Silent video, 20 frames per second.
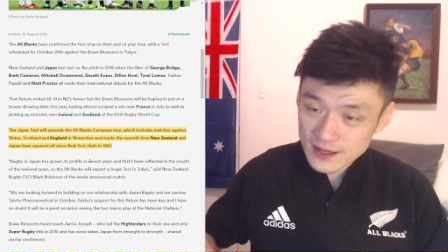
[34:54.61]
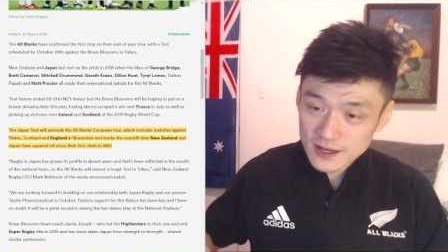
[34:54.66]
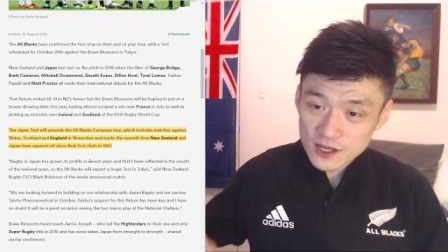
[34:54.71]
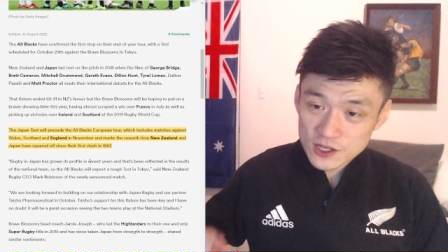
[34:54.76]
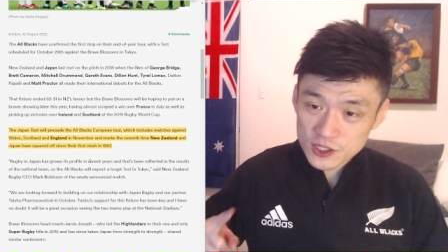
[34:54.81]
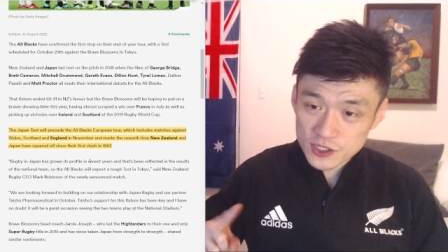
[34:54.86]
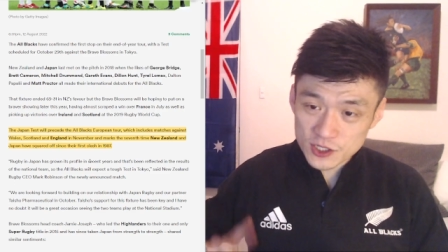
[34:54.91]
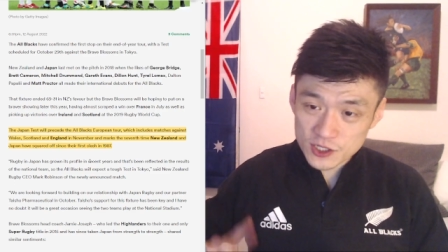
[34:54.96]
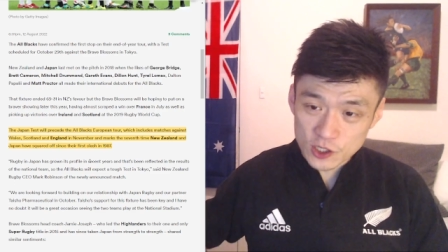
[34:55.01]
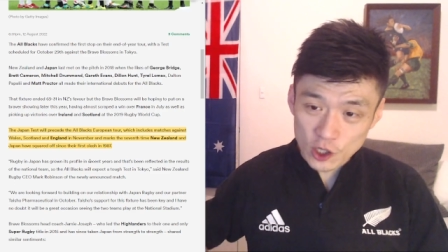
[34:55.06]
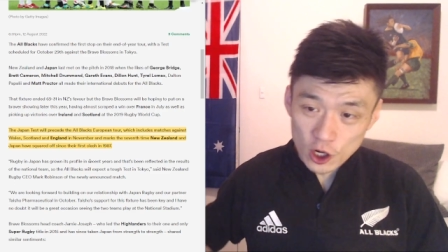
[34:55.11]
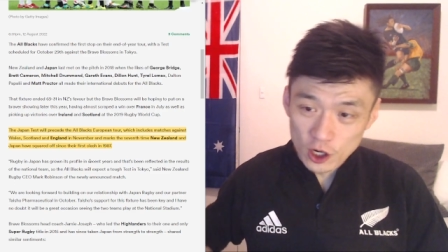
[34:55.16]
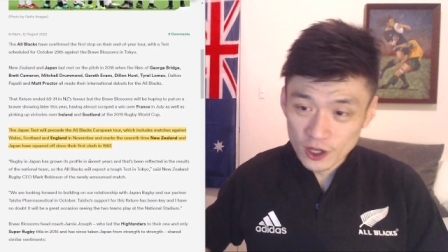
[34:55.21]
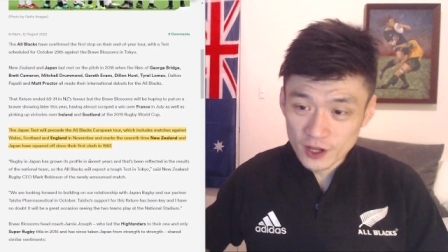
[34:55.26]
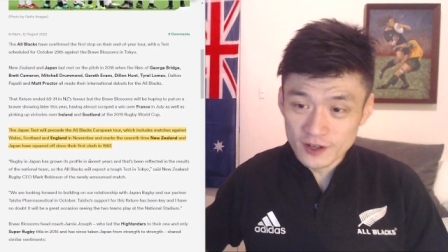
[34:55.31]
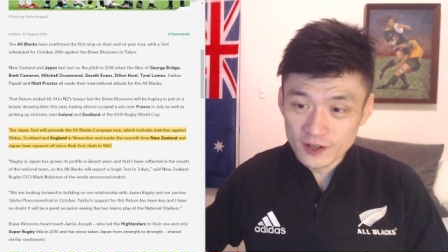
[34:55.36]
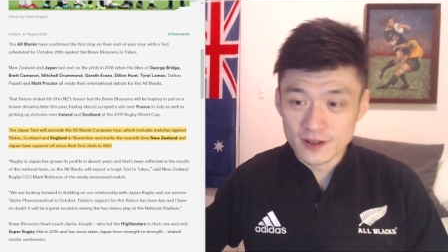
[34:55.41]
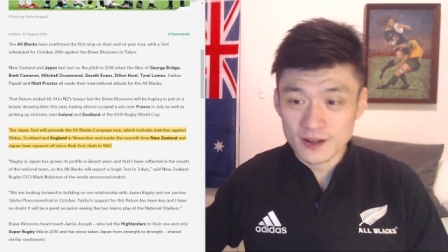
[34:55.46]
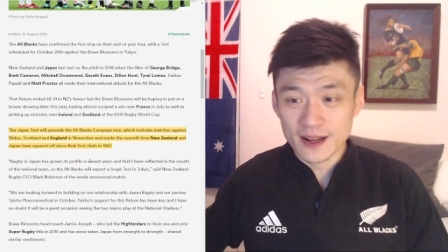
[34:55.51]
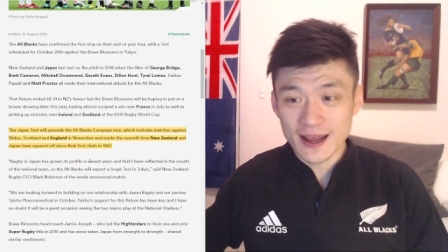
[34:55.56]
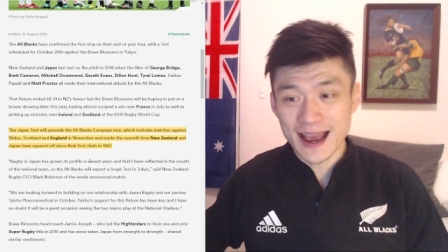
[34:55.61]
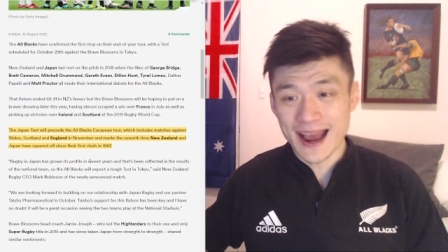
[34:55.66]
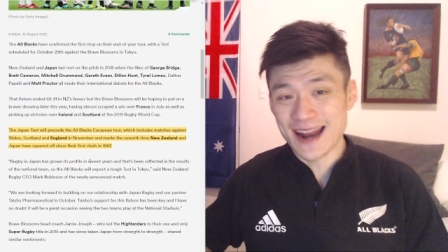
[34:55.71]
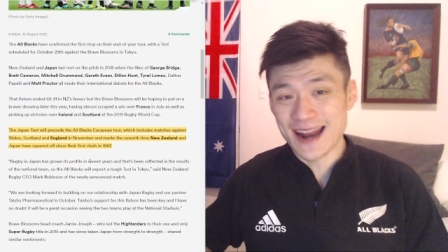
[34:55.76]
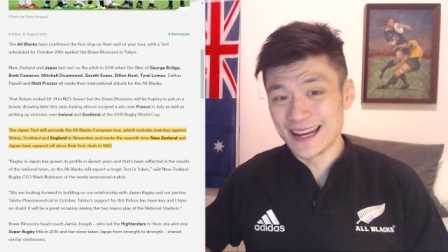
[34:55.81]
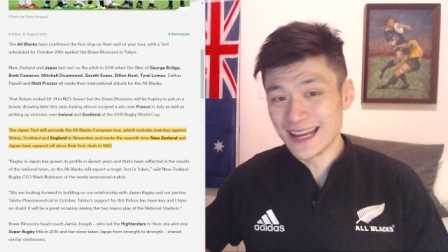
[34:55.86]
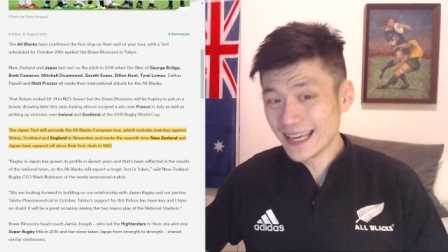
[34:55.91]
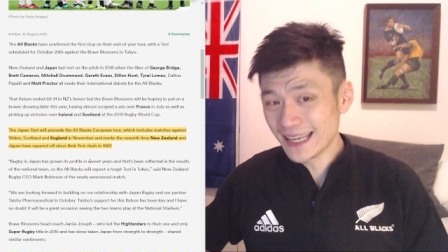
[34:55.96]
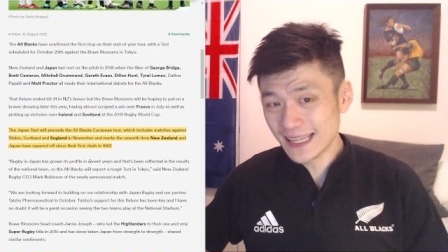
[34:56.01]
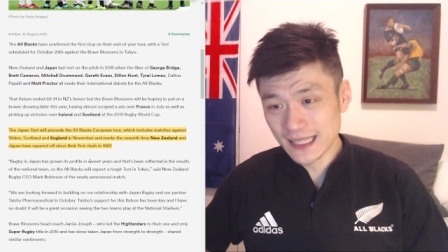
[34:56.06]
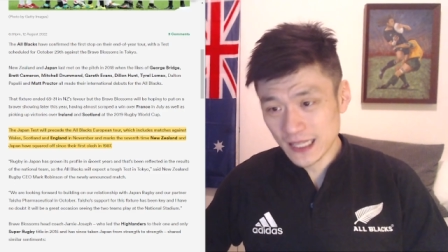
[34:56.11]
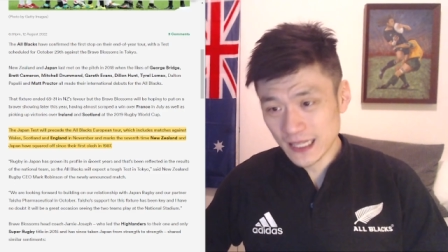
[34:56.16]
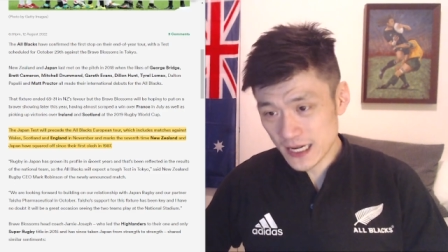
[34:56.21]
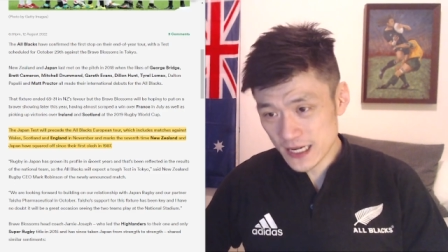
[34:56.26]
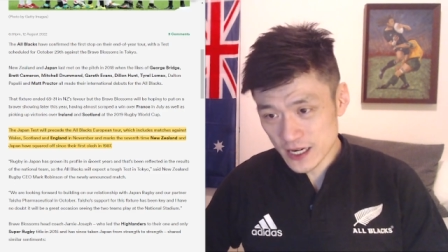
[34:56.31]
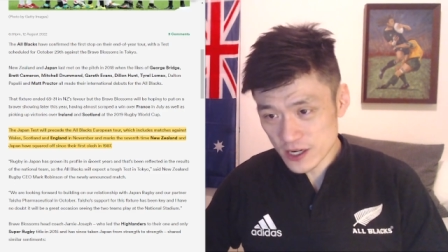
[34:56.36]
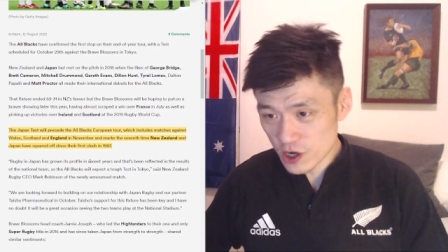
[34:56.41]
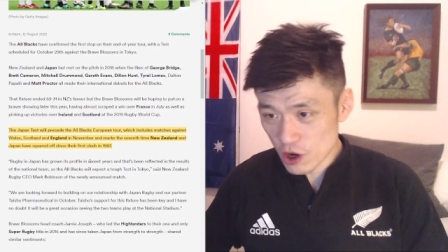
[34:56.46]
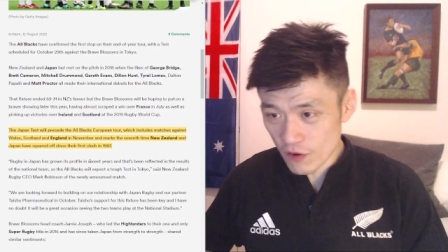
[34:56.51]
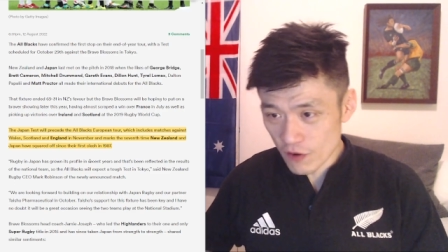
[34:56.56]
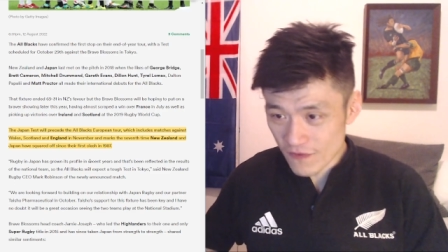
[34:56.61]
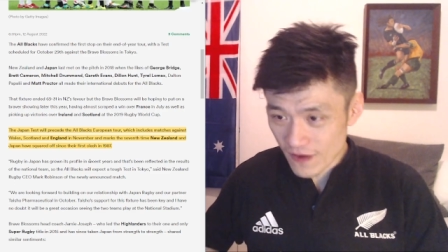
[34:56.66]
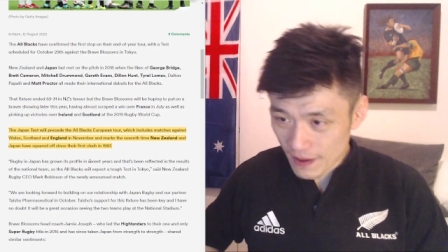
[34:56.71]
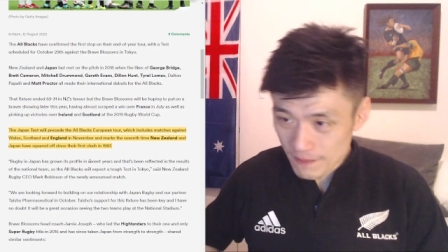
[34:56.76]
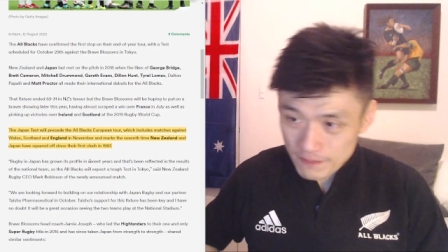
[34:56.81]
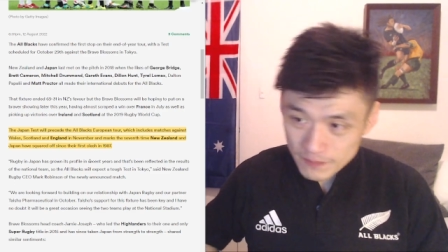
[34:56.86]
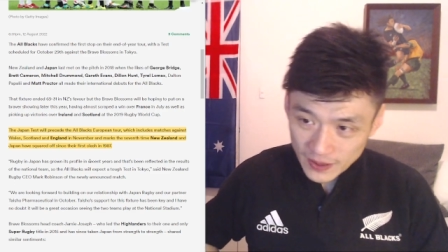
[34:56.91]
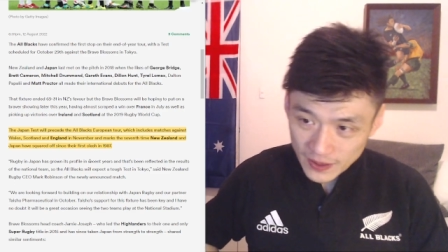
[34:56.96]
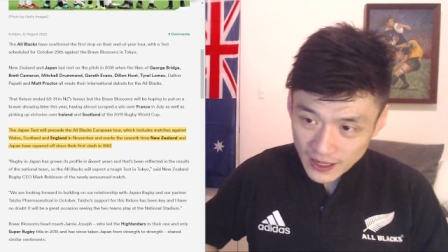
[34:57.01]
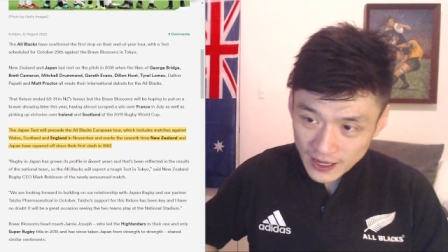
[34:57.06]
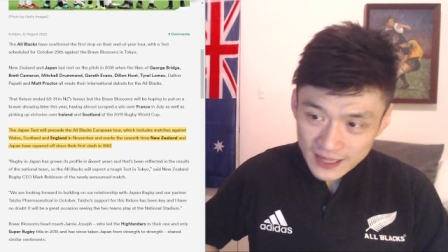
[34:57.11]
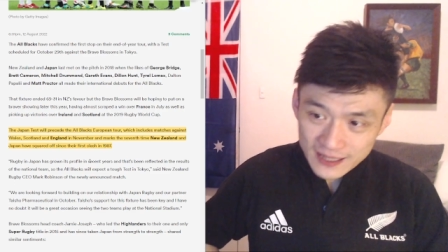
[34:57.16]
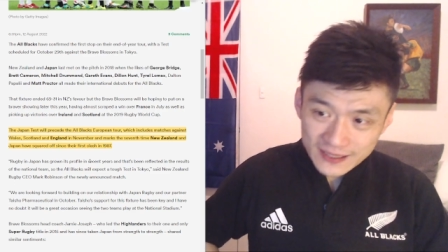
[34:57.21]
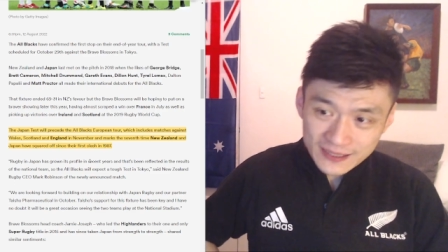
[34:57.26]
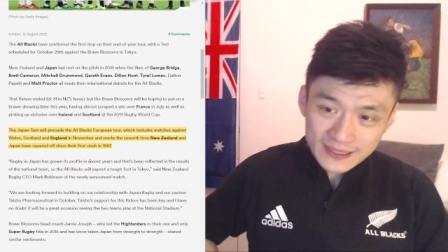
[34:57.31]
Scotland and England in November.